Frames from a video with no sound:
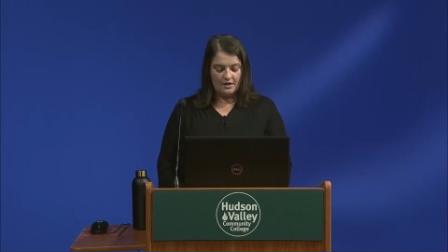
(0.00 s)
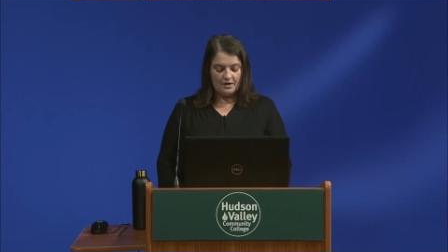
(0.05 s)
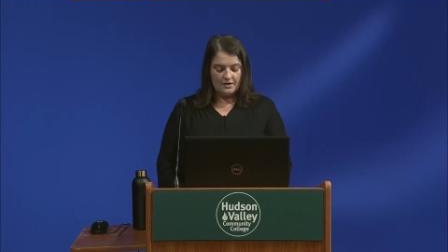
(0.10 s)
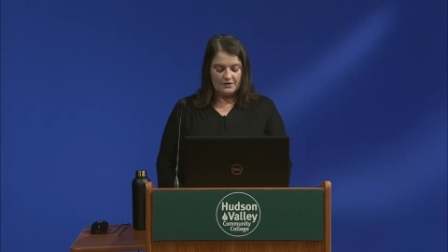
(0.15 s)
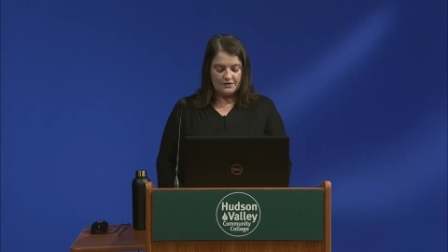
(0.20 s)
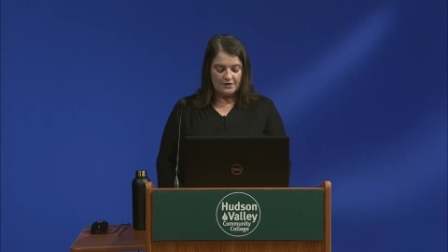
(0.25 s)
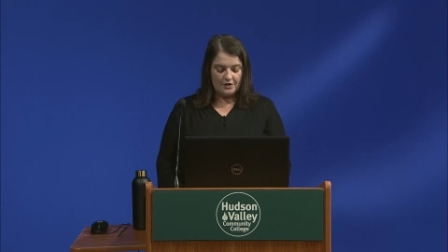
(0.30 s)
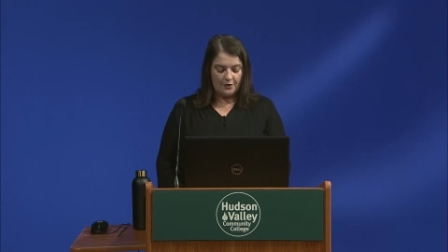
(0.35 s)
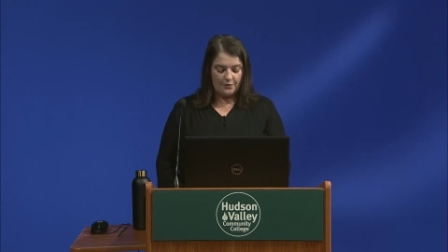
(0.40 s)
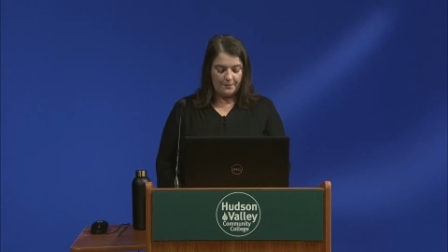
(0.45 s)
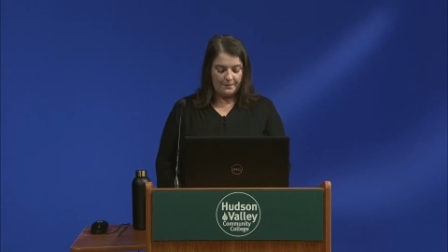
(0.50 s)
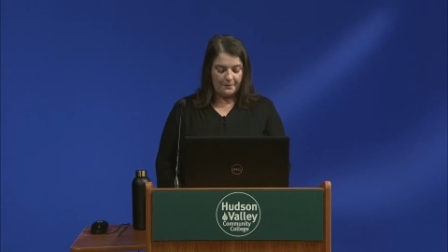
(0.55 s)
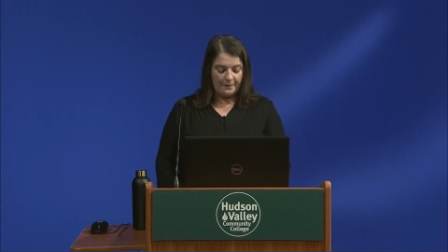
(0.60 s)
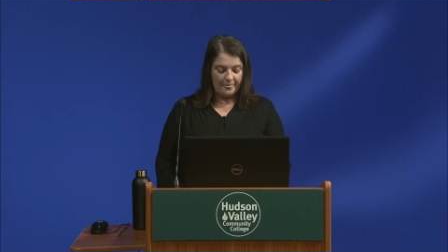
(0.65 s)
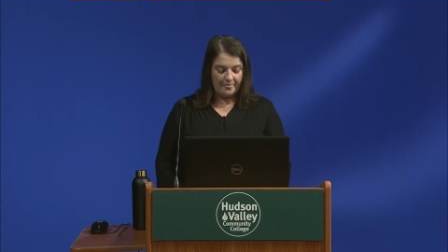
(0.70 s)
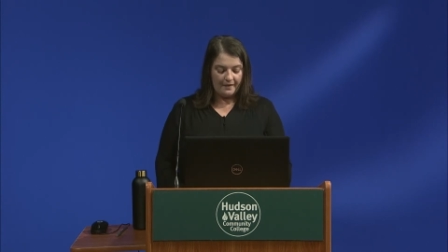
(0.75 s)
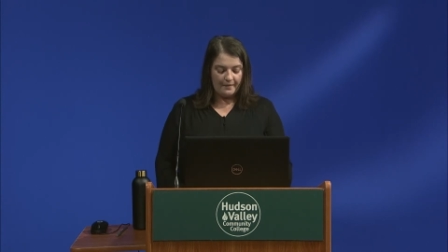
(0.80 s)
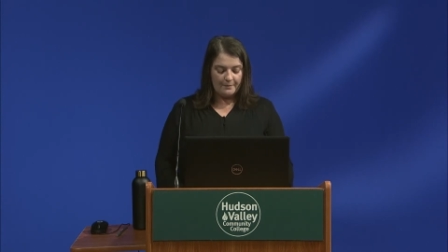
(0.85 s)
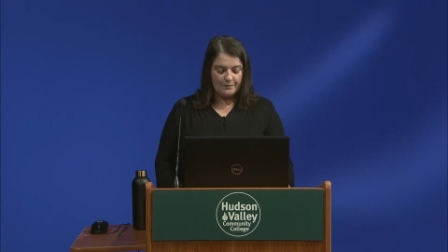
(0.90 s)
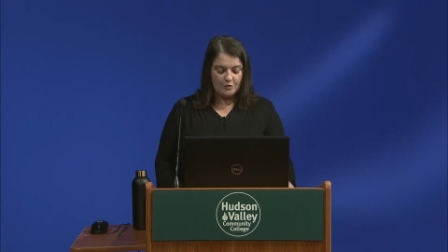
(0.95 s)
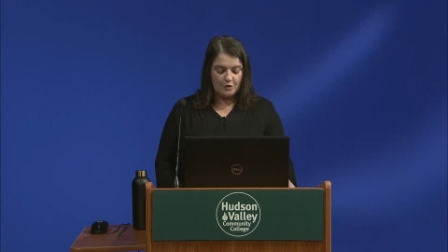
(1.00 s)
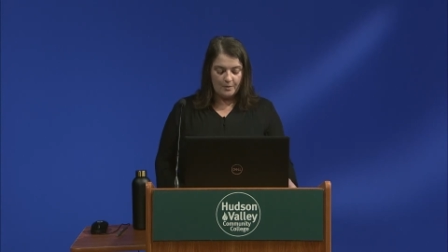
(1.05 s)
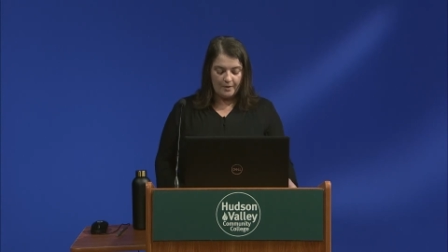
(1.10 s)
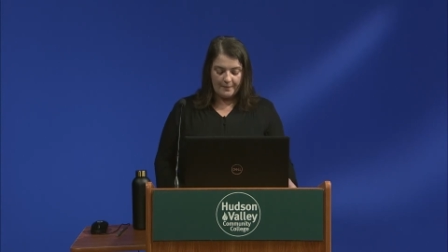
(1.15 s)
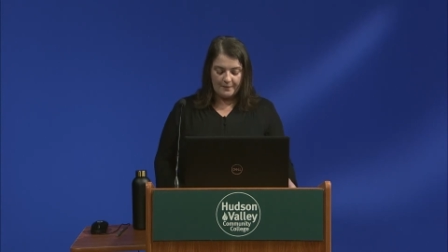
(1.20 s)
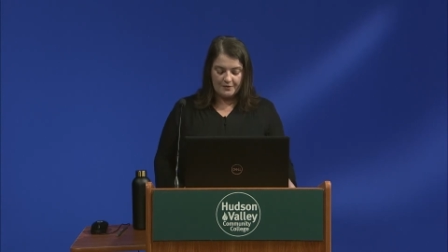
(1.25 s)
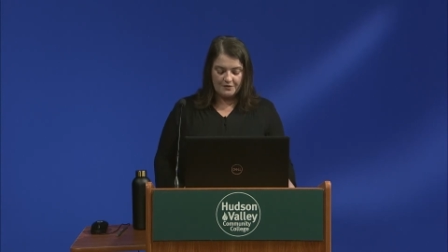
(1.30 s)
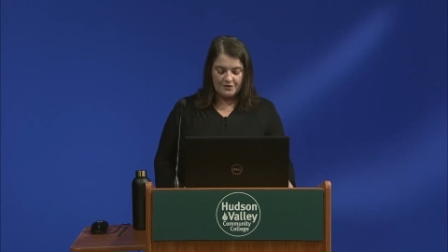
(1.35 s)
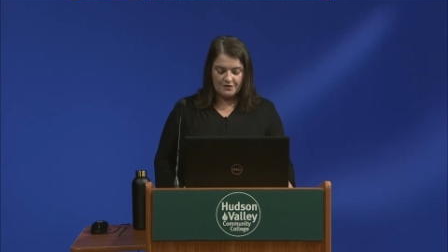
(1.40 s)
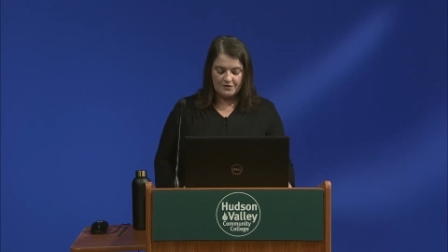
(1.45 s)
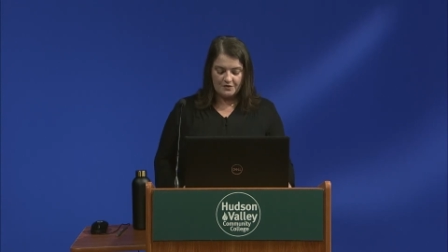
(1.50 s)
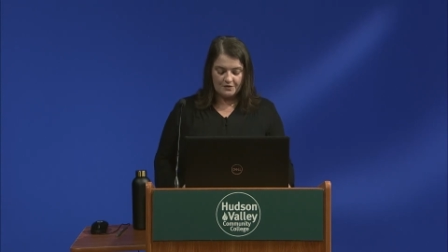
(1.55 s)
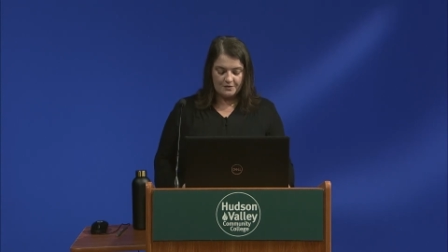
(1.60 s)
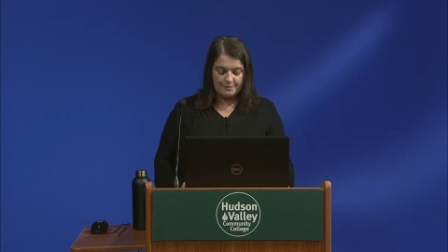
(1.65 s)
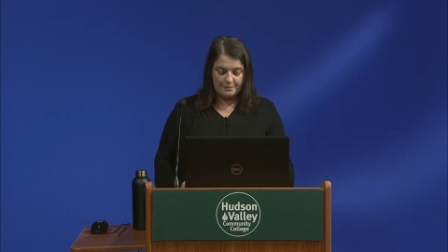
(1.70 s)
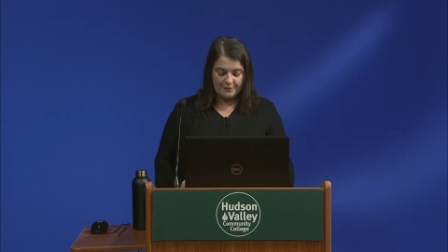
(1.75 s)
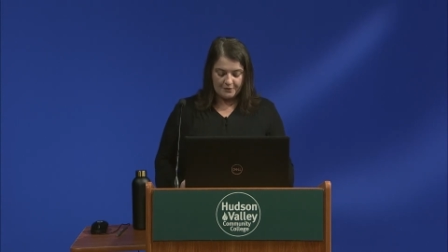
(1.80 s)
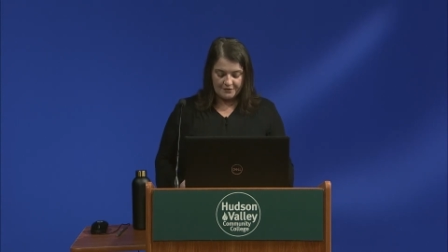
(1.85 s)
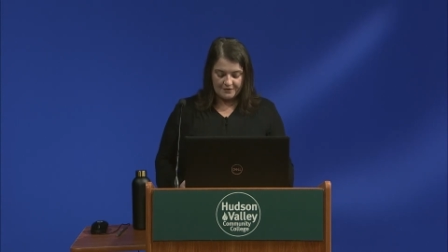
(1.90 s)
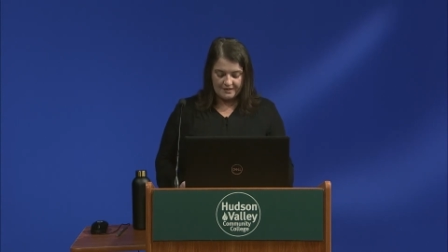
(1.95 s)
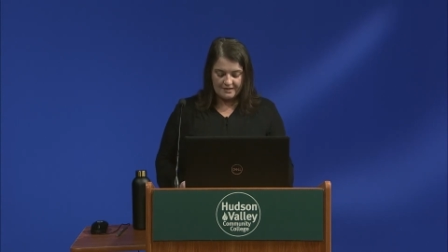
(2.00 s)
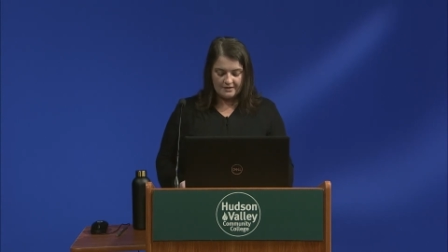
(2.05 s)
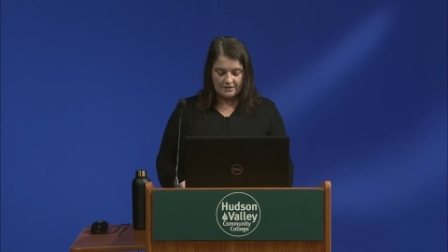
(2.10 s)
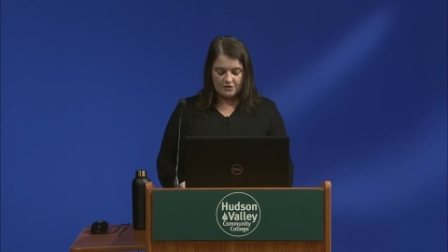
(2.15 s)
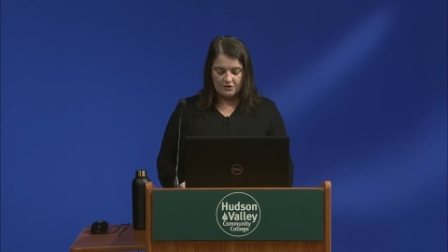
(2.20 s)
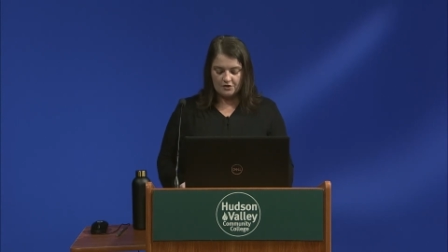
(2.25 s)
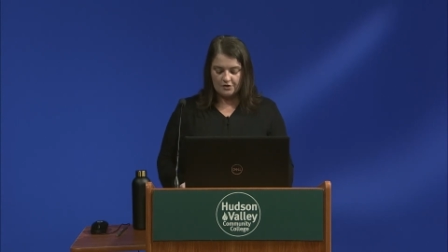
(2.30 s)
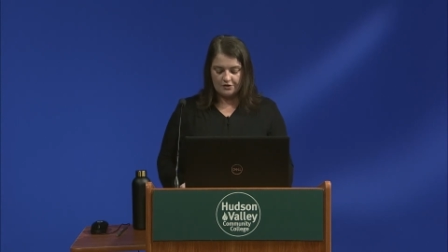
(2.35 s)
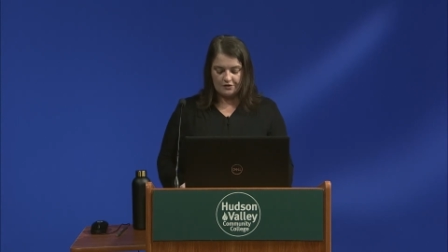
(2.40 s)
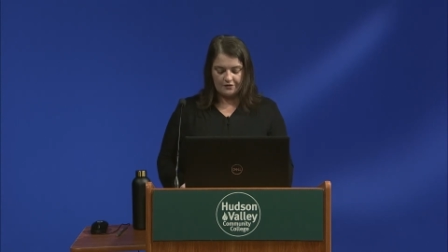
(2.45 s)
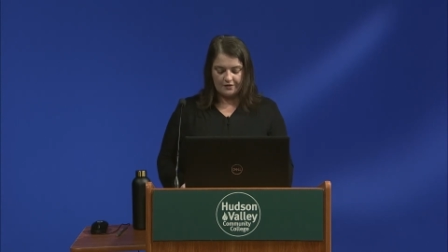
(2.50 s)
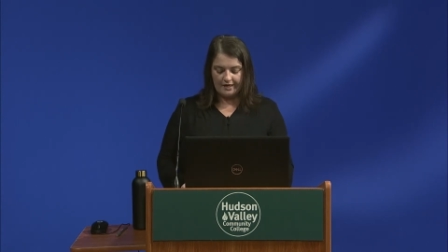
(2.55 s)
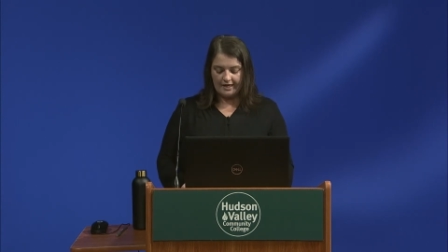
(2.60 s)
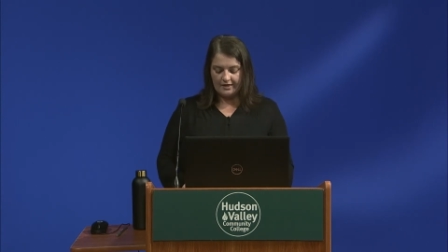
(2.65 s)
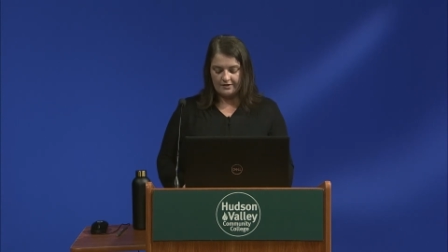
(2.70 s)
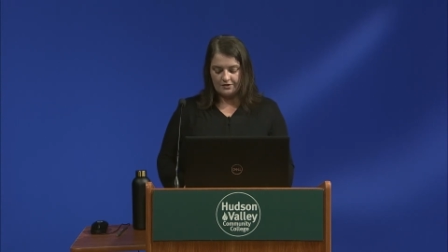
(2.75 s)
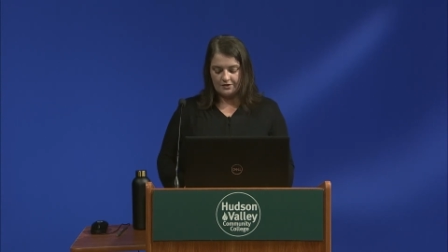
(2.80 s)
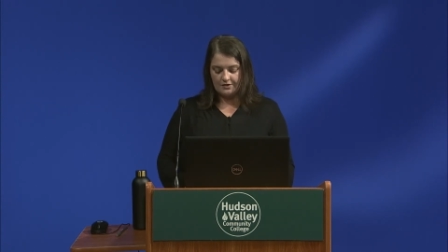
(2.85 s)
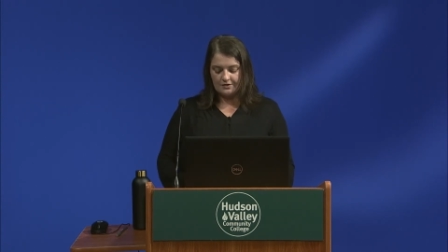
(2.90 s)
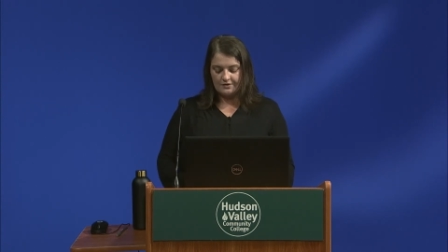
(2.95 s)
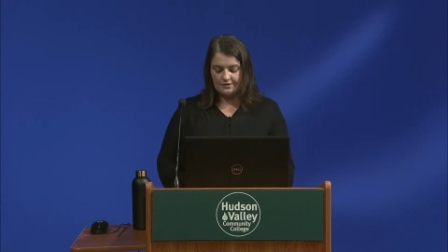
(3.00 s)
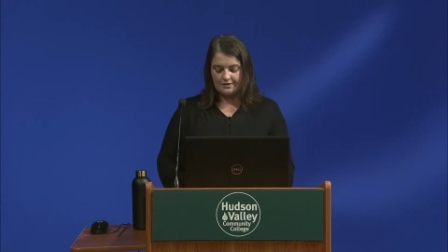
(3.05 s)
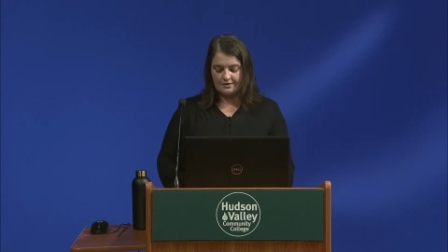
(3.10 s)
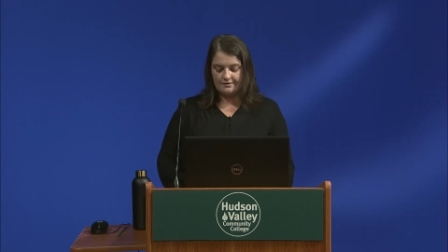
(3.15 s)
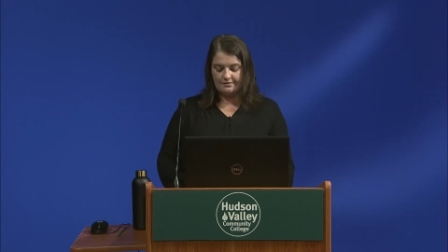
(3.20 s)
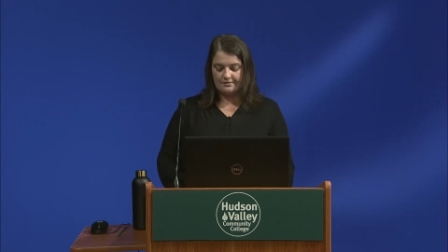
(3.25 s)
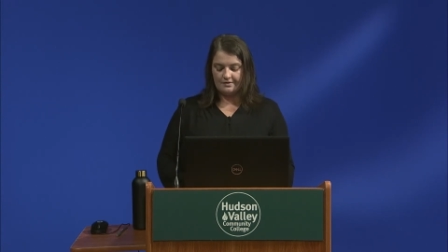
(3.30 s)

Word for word: So, through my persist persistent search for answers,